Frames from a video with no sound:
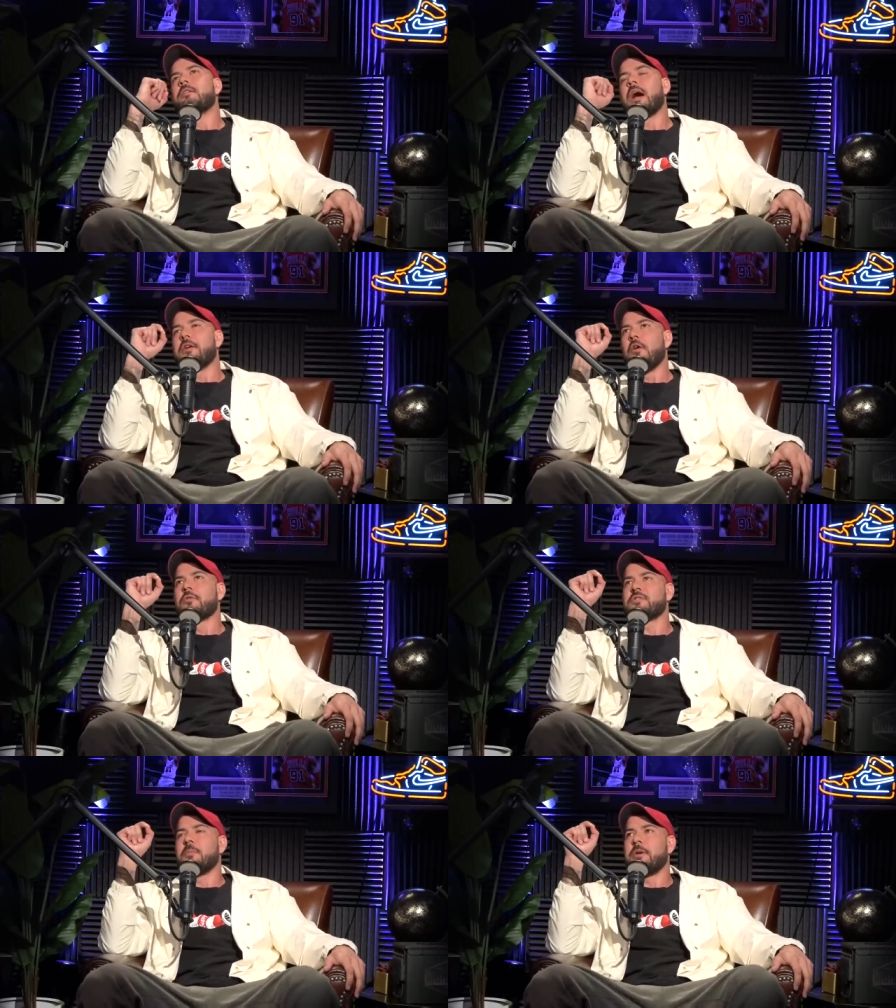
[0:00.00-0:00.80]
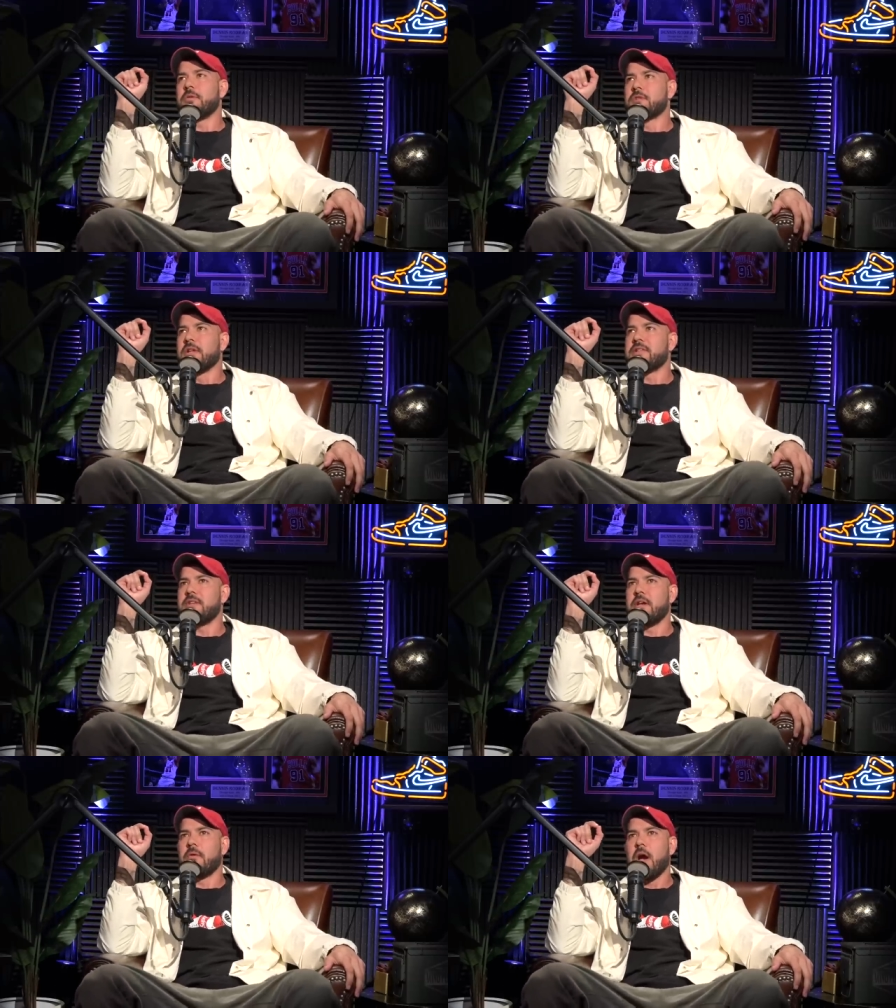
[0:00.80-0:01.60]
I know there's somebody who's
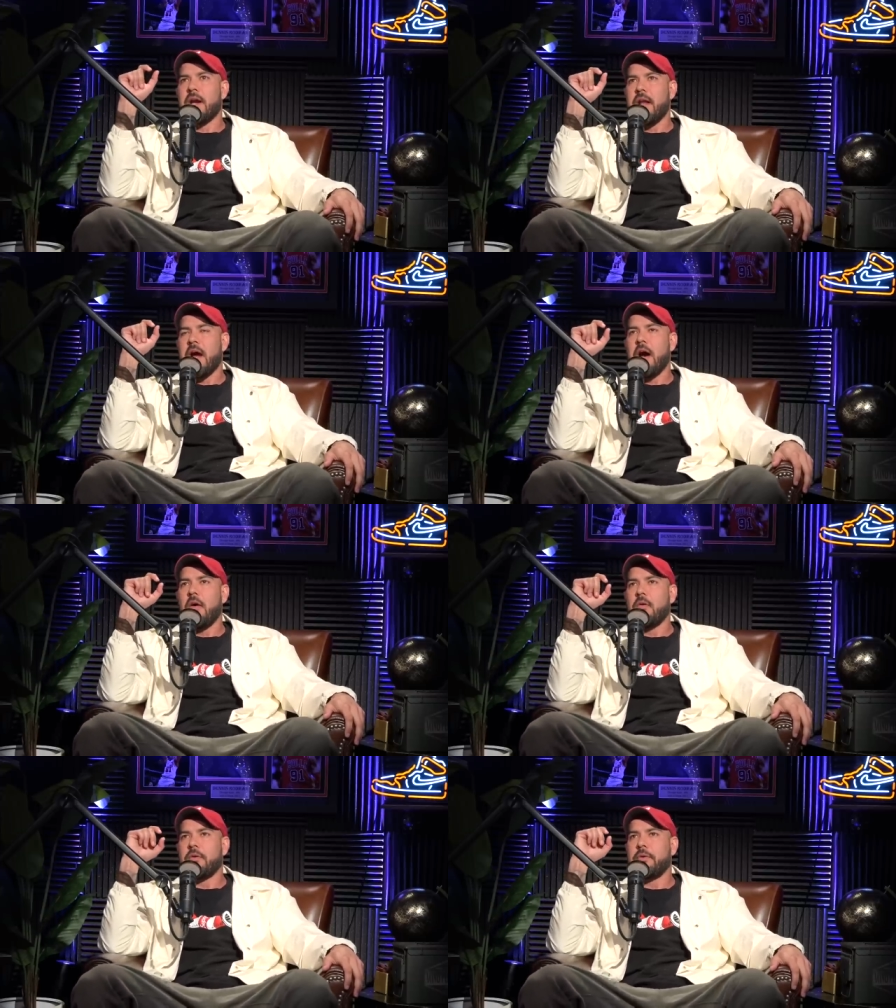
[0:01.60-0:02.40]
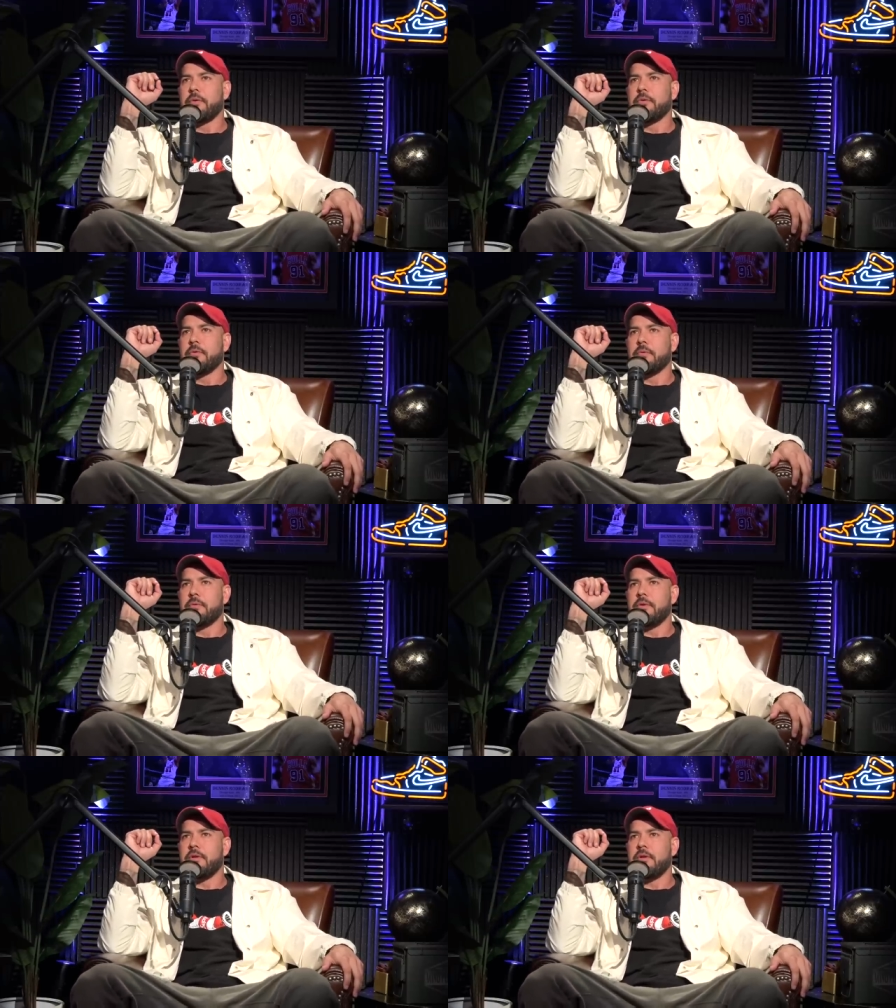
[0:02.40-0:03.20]
listening right now
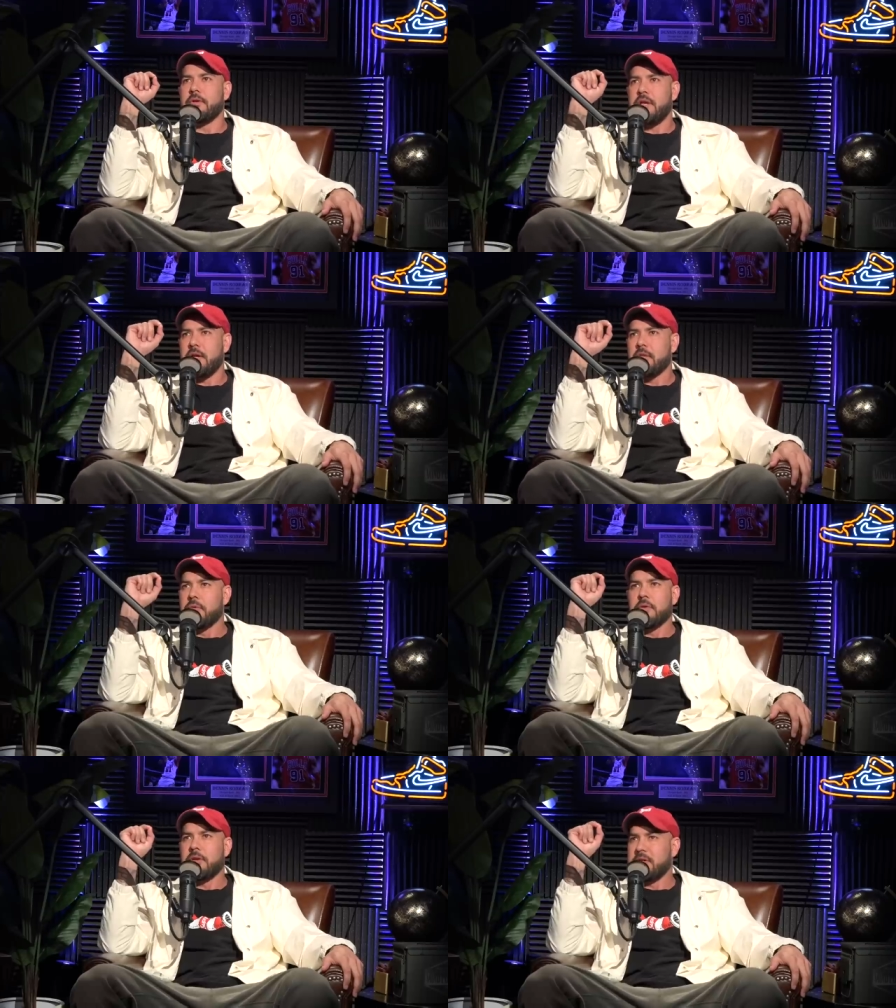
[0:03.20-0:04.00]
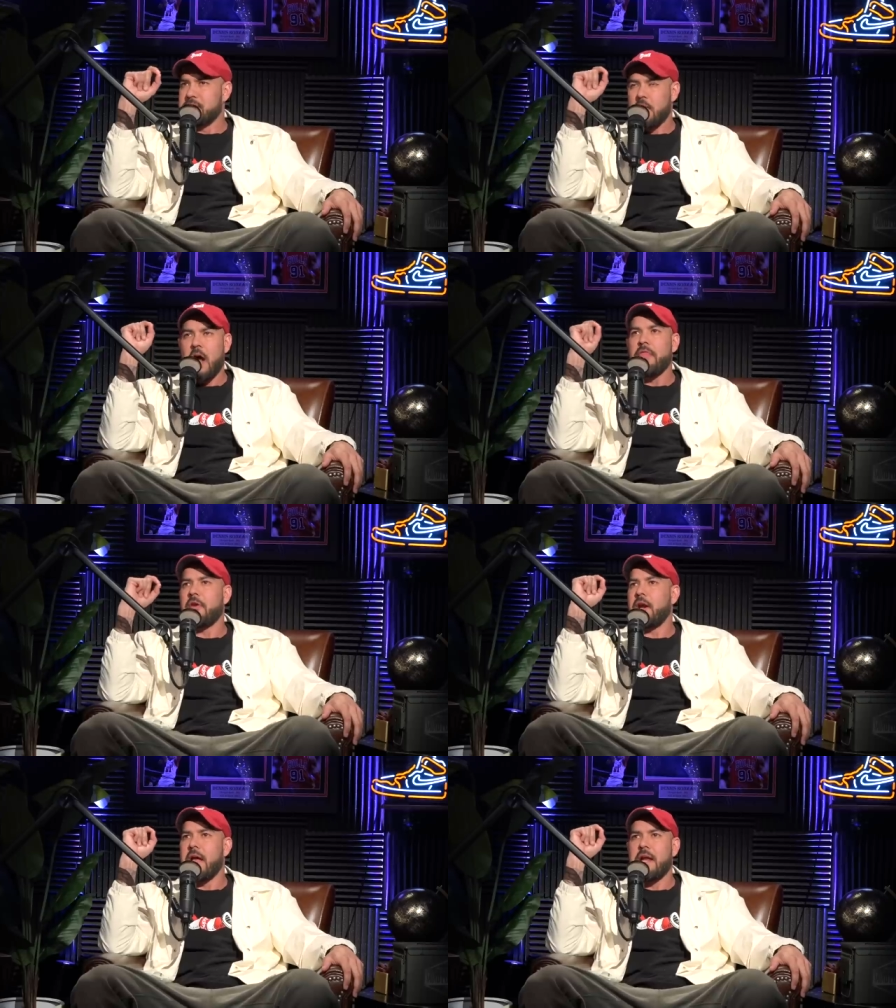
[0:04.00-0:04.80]
who, who who is nodding
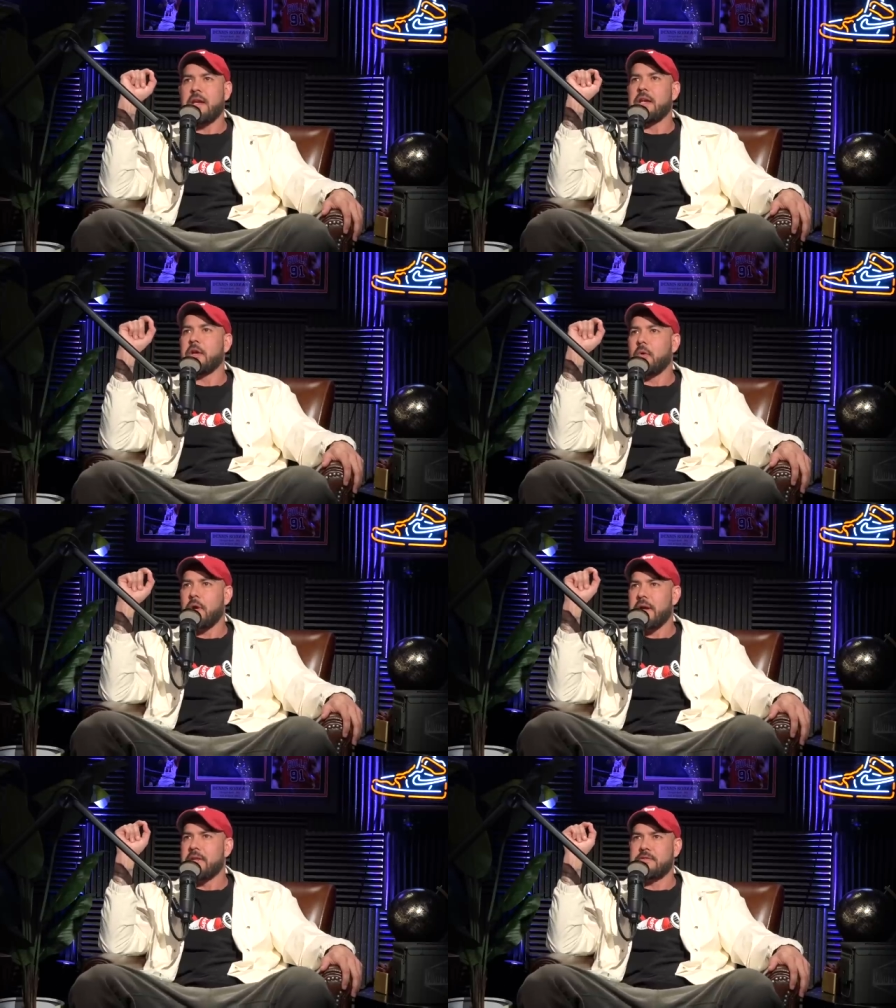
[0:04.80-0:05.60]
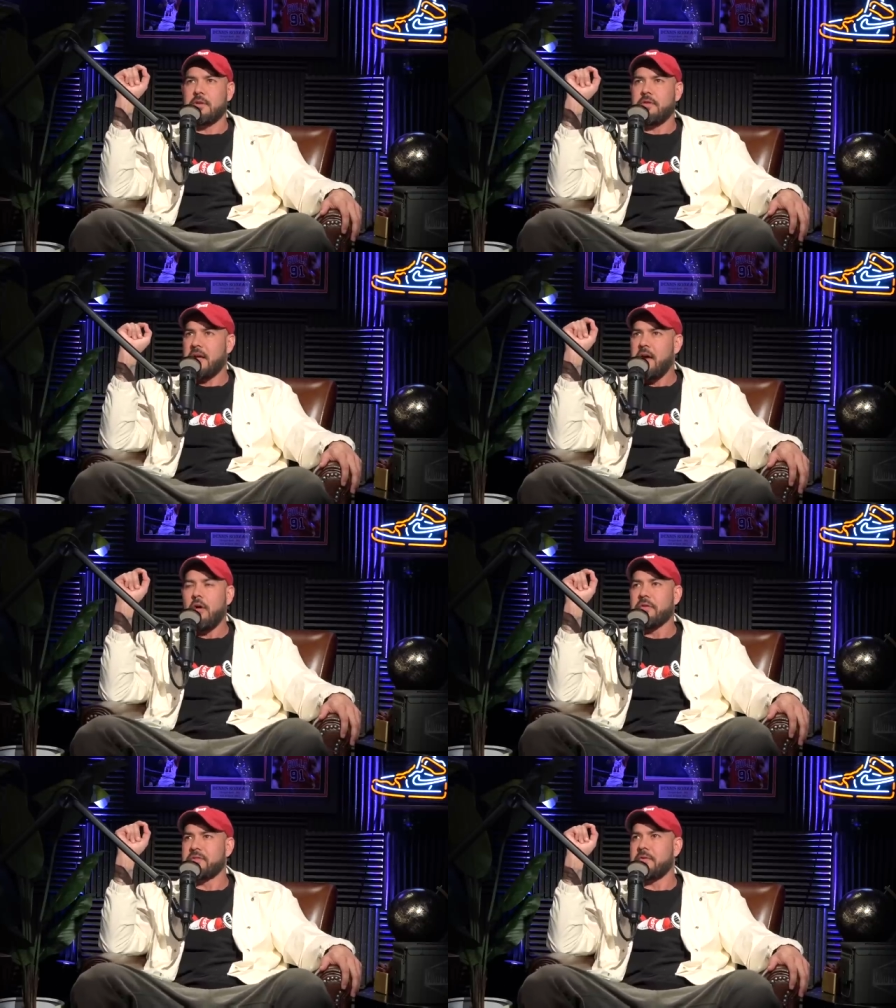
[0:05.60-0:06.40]
their head in agreement on, yeah,
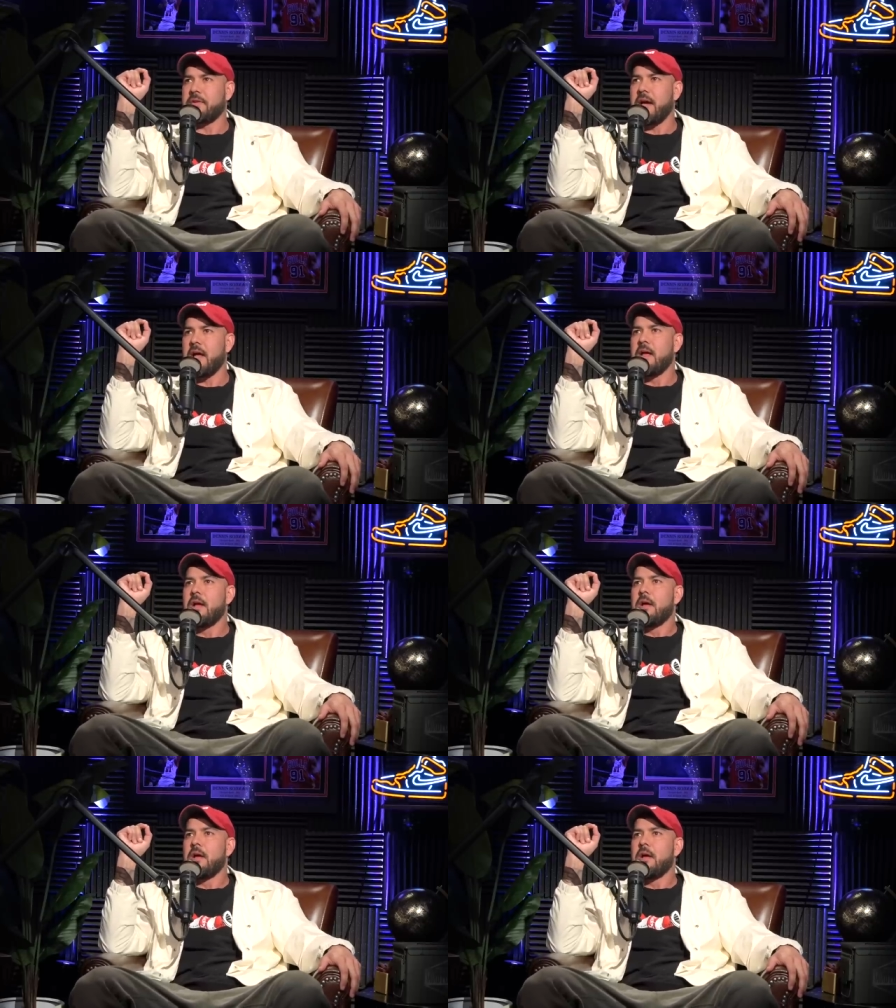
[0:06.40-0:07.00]
all this stuff with that.